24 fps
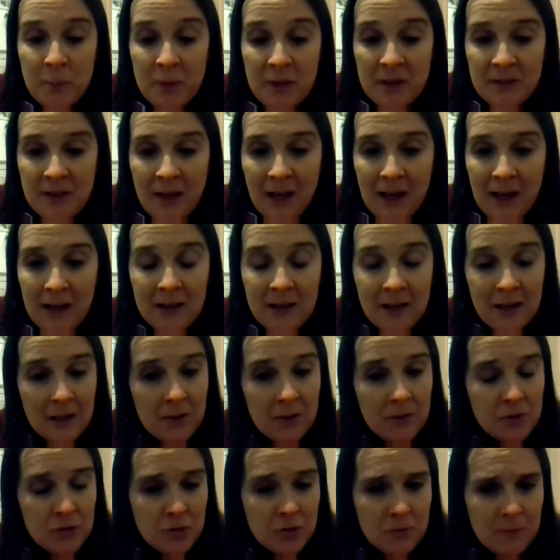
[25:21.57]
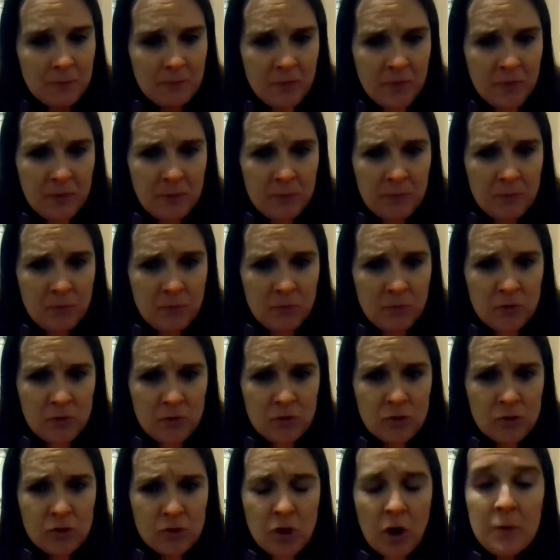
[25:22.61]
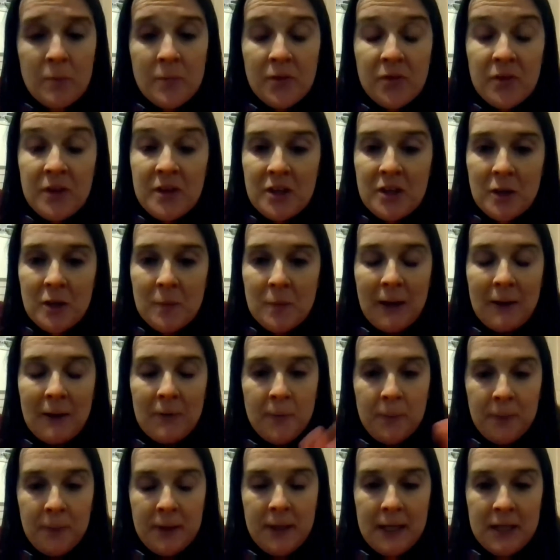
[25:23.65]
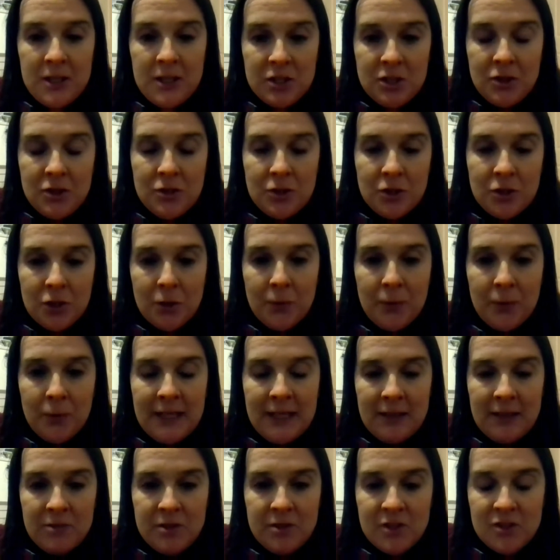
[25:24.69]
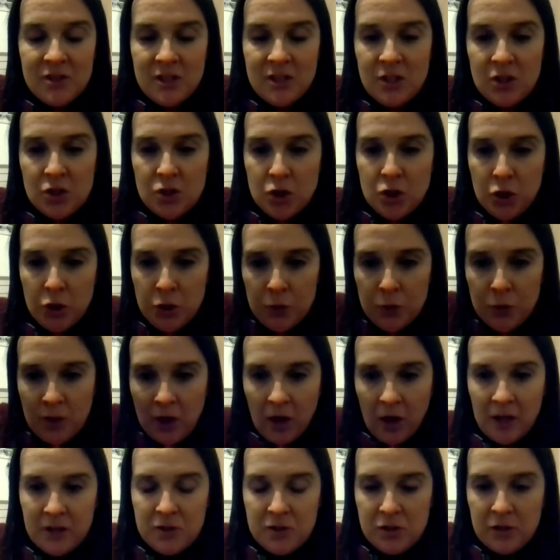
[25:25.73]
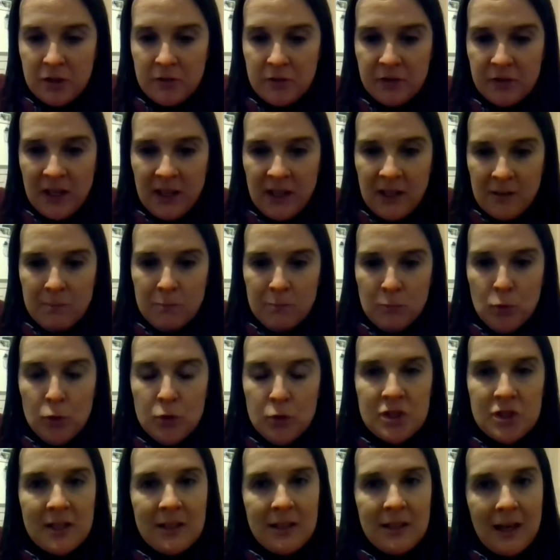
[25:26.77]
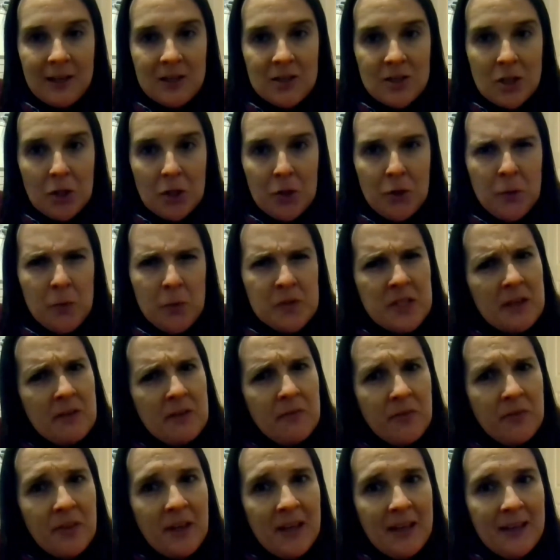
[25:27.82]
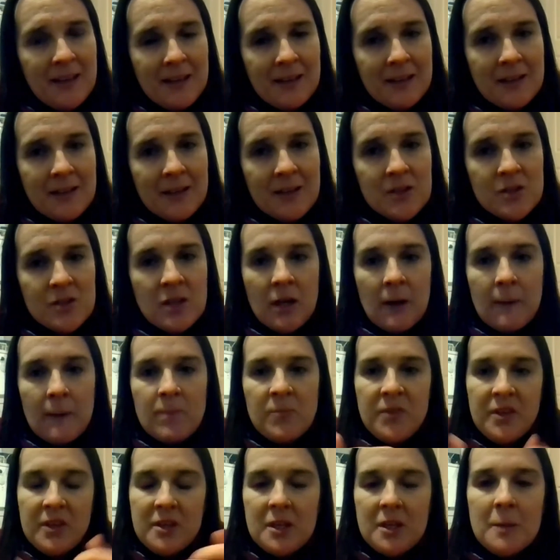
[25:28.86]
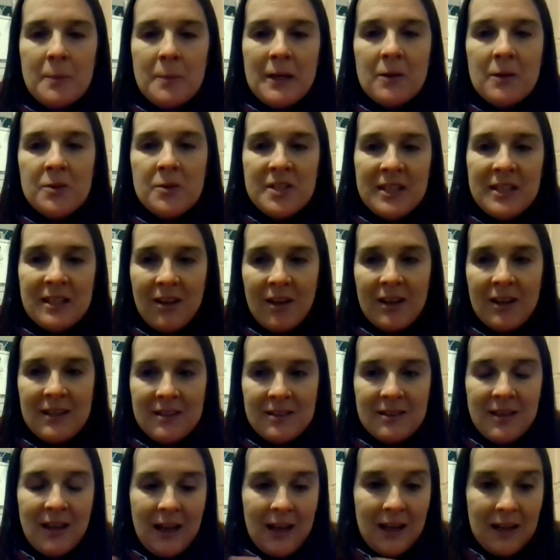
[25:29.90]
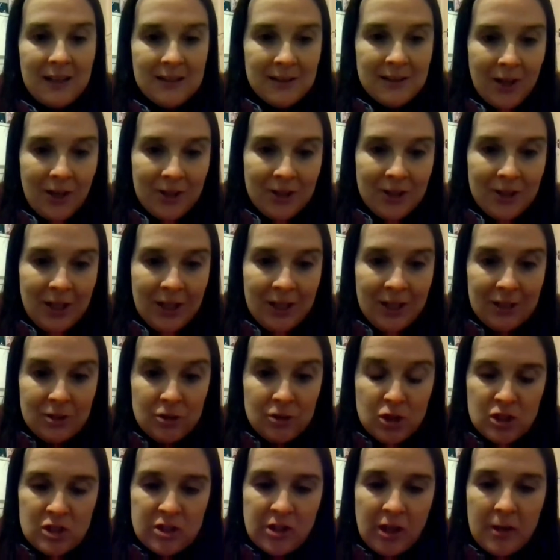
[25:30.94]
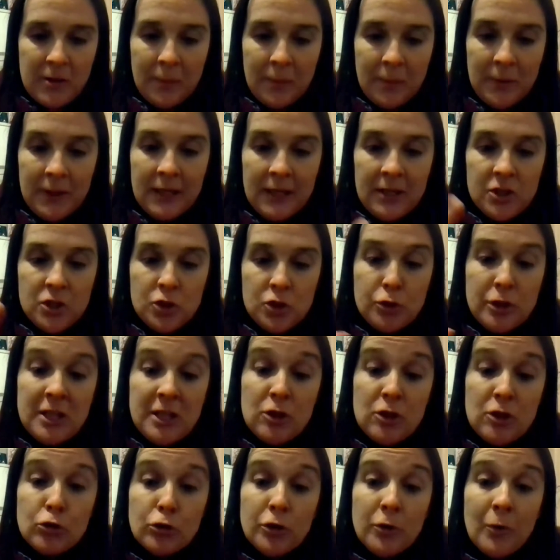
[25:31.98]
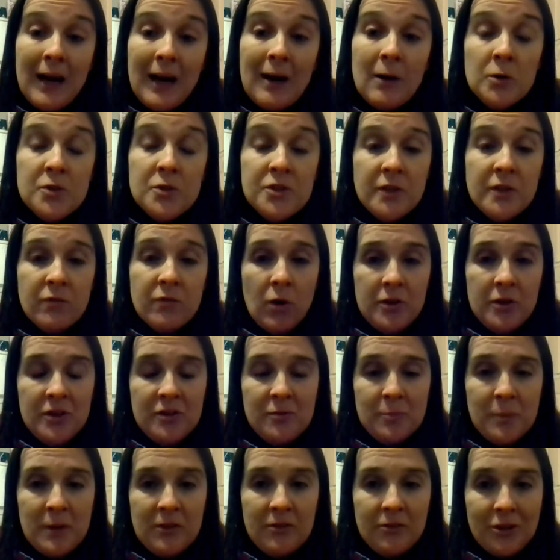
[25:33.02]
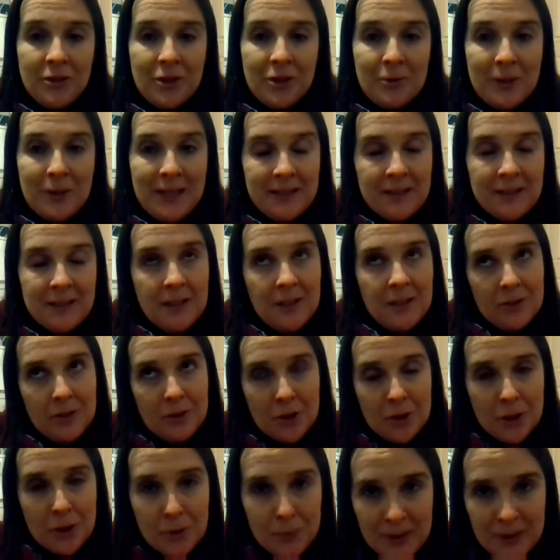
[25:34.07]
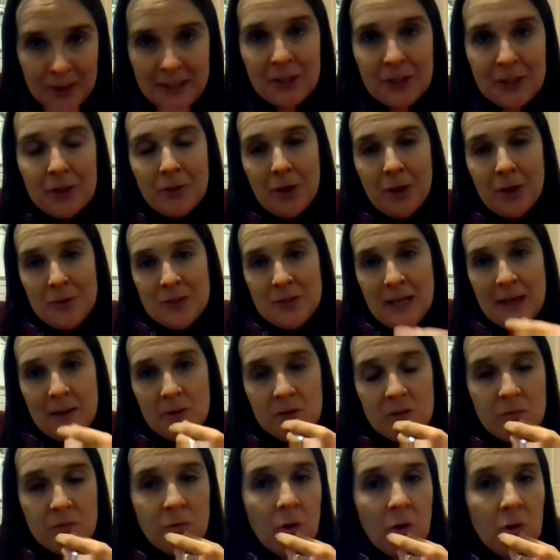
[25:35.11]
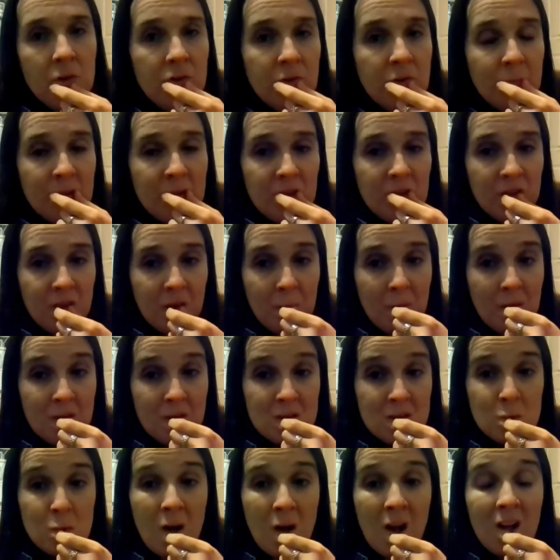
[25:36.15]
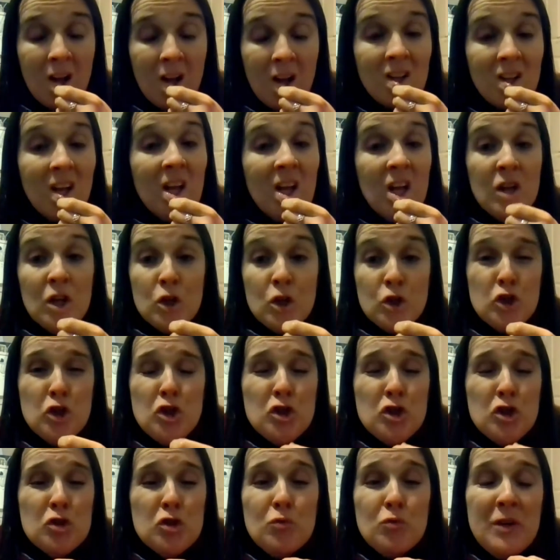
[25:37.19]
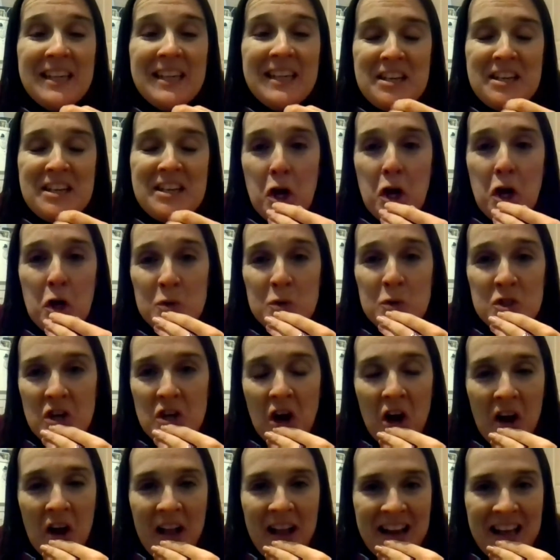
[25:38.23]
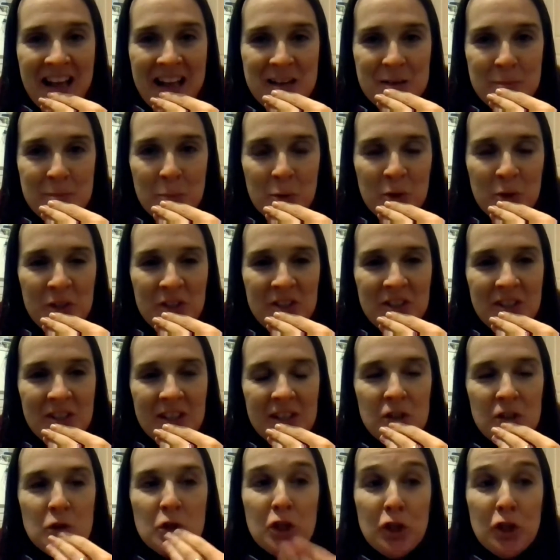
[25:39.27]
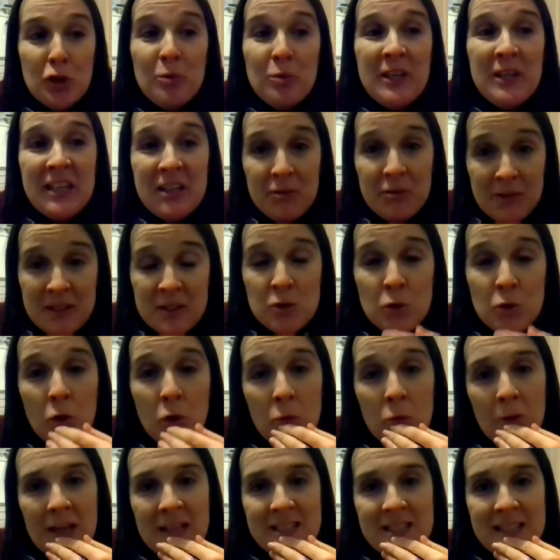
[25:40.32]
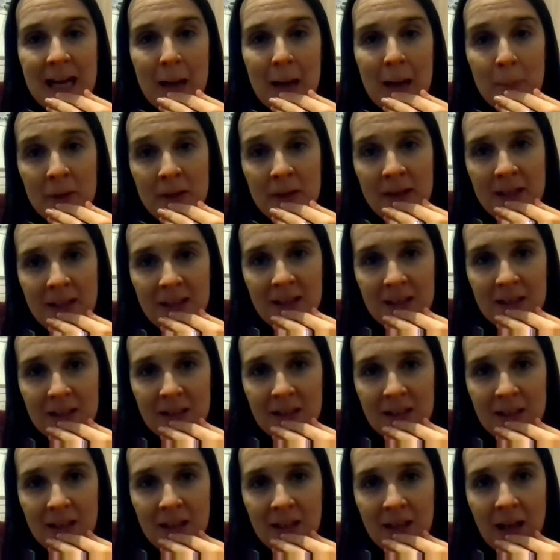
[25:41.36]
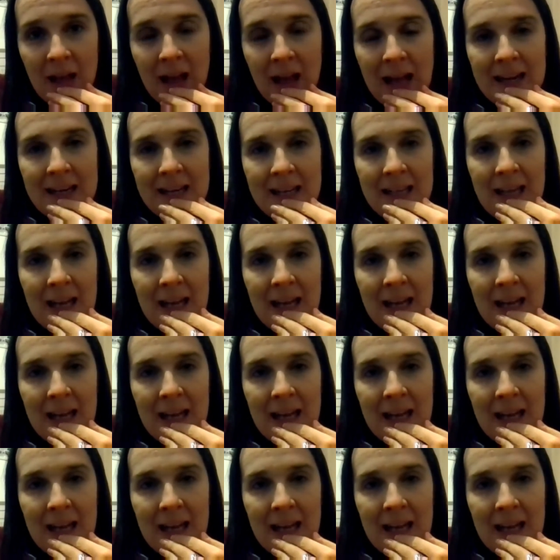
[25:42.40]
would be that don't think about the PhD and the career as these two kind of mutually exclusive things. Think about it like that, like just like the PhD grew out of what you've been doing, the career grows out of what you've been doing as well. So there's really no start and end point. Your career is always happening, and